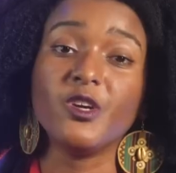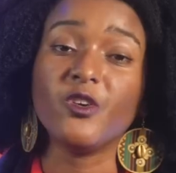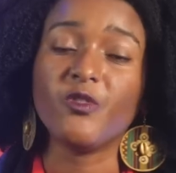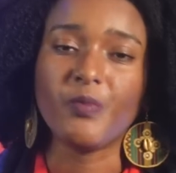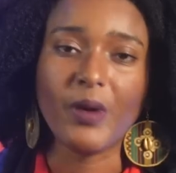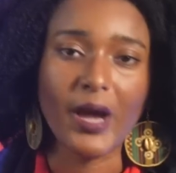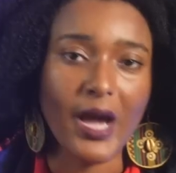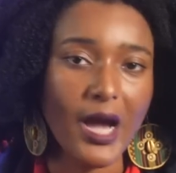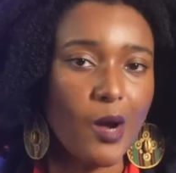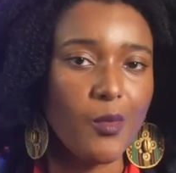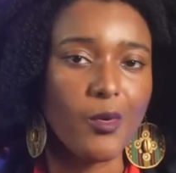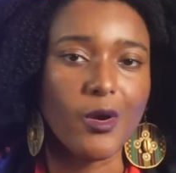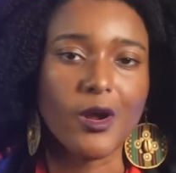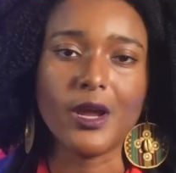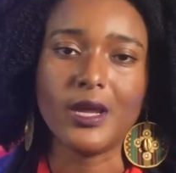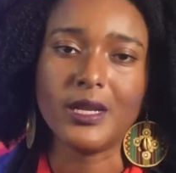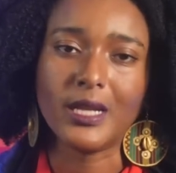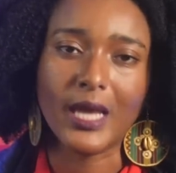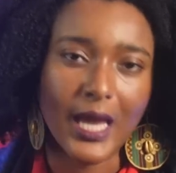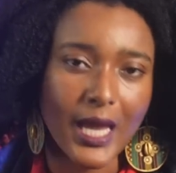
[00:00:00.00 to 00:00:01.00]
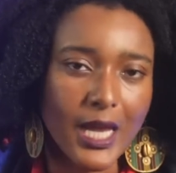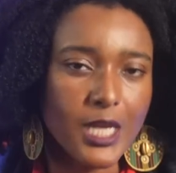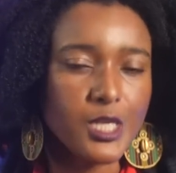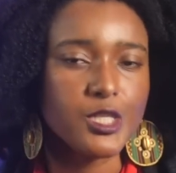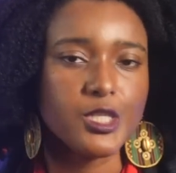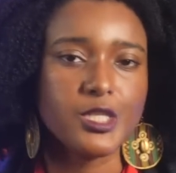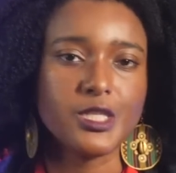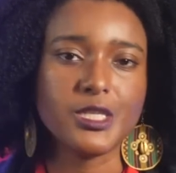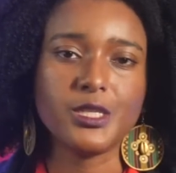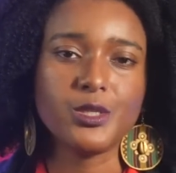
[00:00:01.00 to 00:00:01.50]
of power and
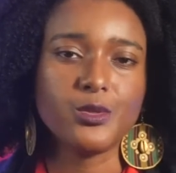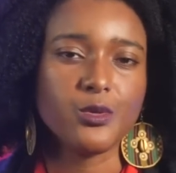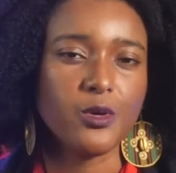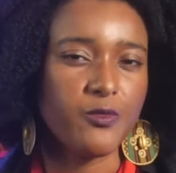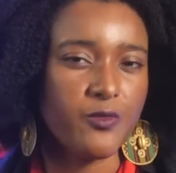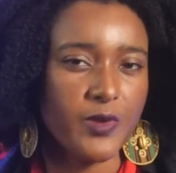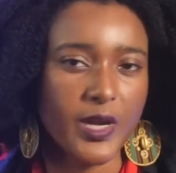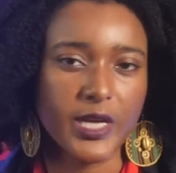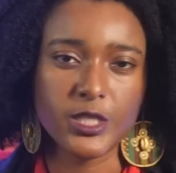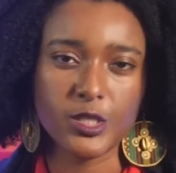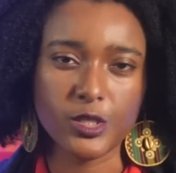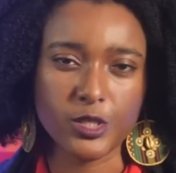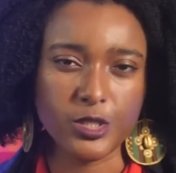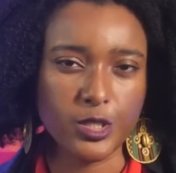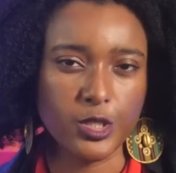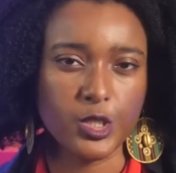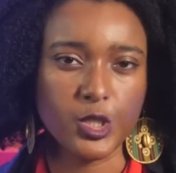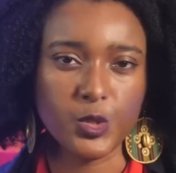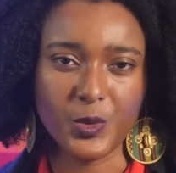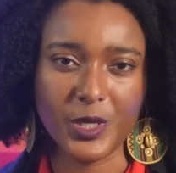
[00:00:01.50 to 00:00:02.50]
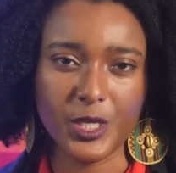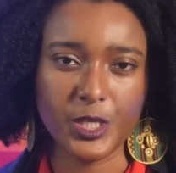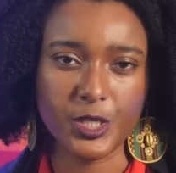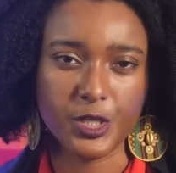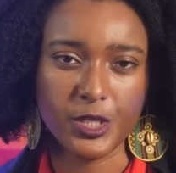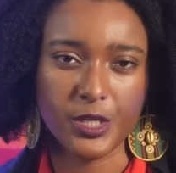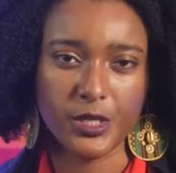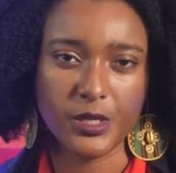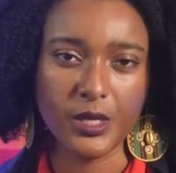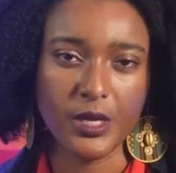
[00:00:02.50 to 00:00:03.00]
agency to affect your
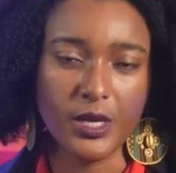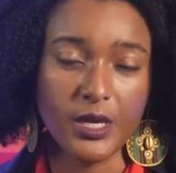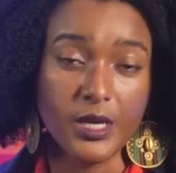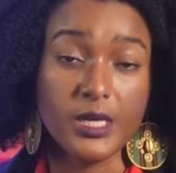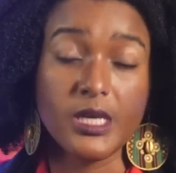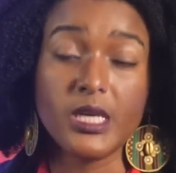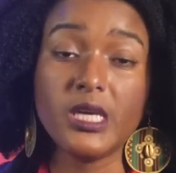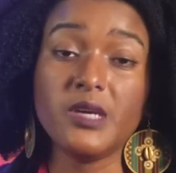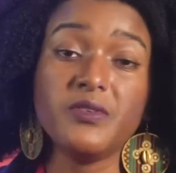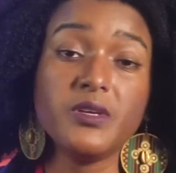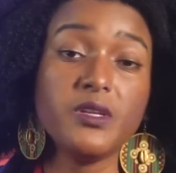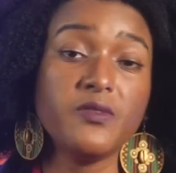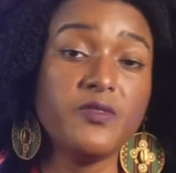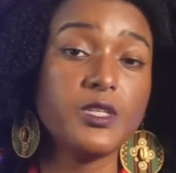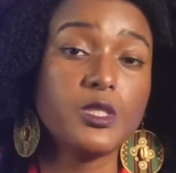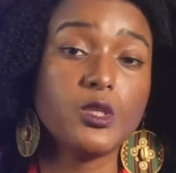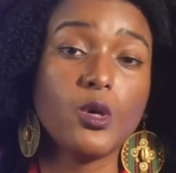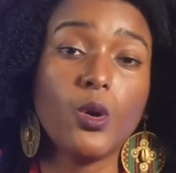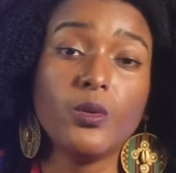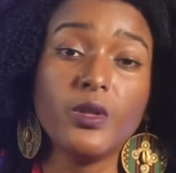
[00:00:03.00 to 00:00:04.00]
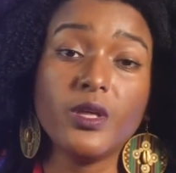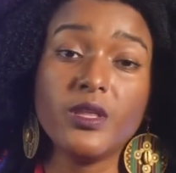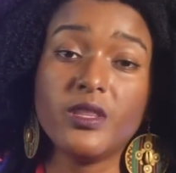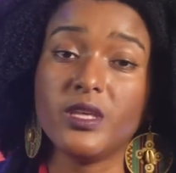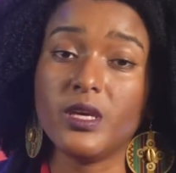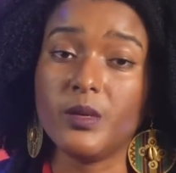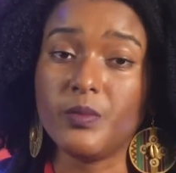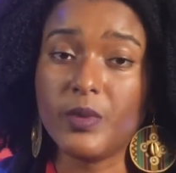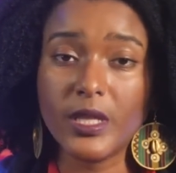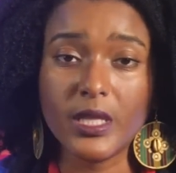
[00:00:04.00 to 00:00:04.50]
situation, even if it's only
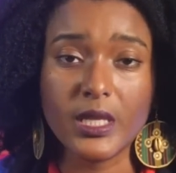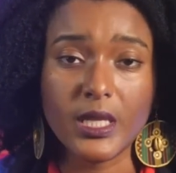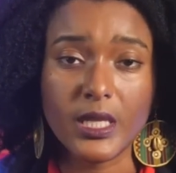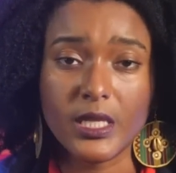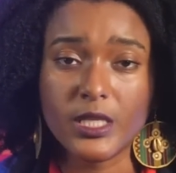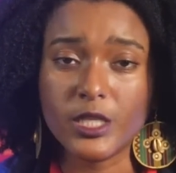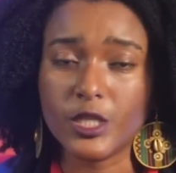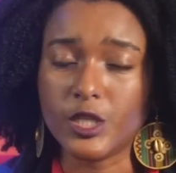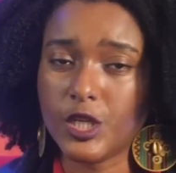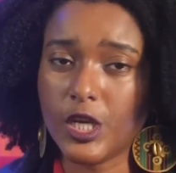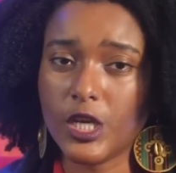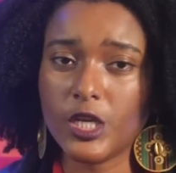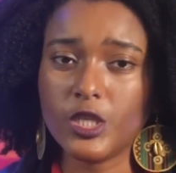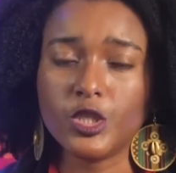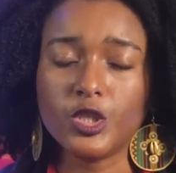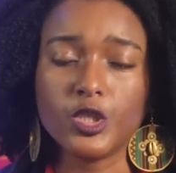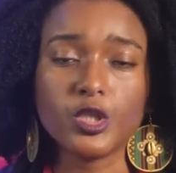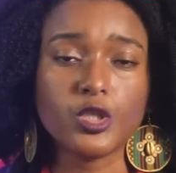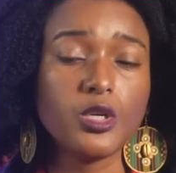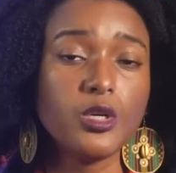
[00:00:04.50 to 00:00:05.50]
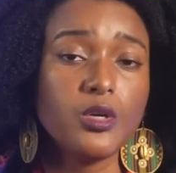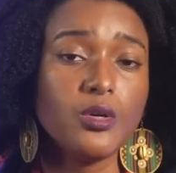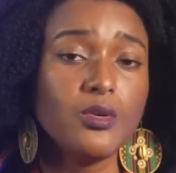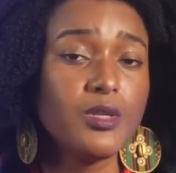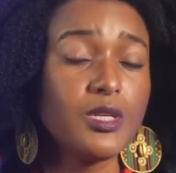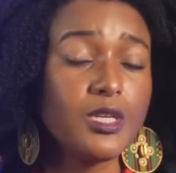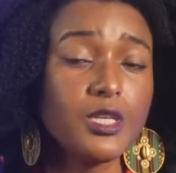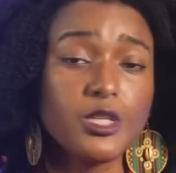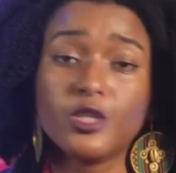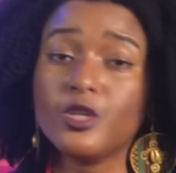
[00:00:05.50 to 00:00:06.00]
the ability to change your own
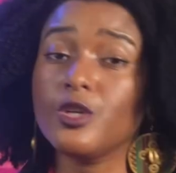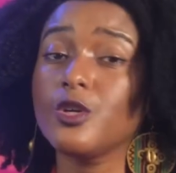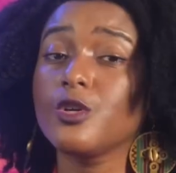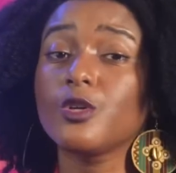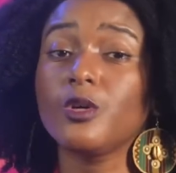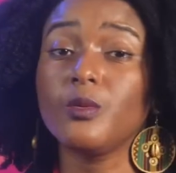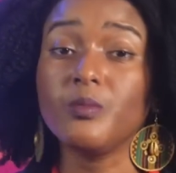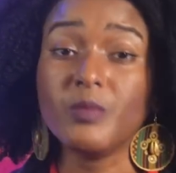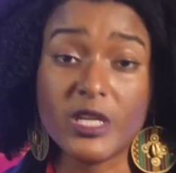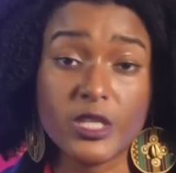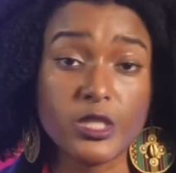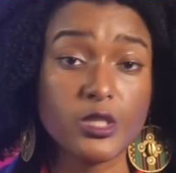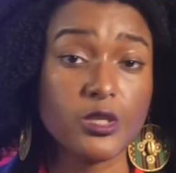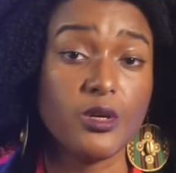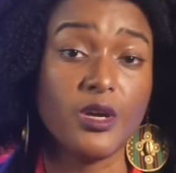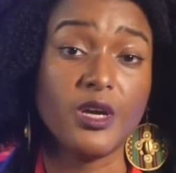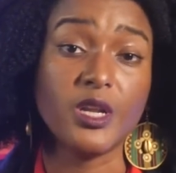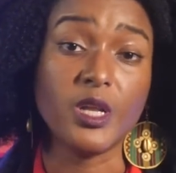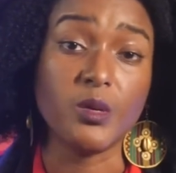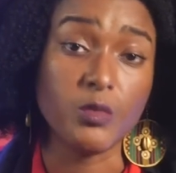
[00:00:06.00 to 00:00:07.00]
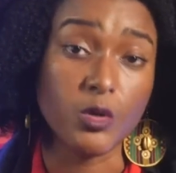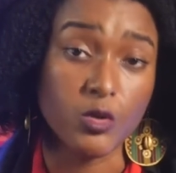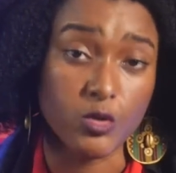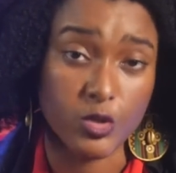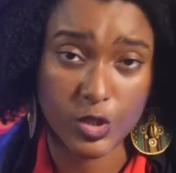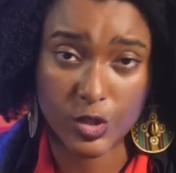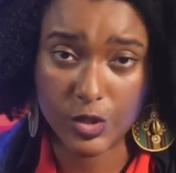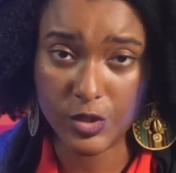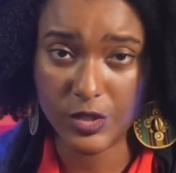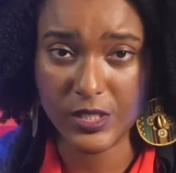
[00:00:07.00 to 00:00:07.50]
internal mental and
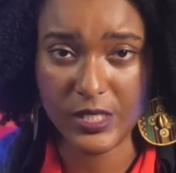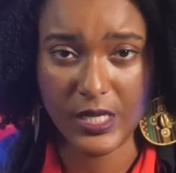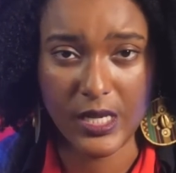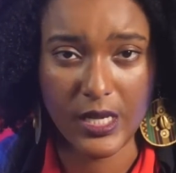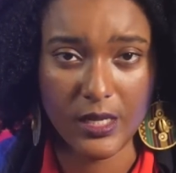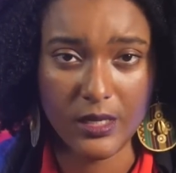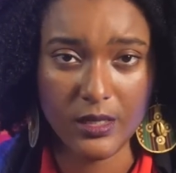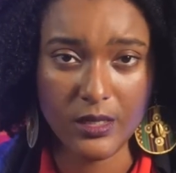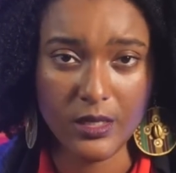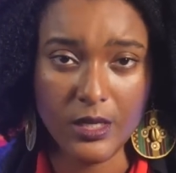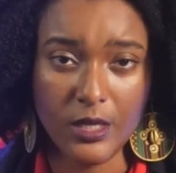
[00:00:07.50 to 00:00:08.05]
emotional state.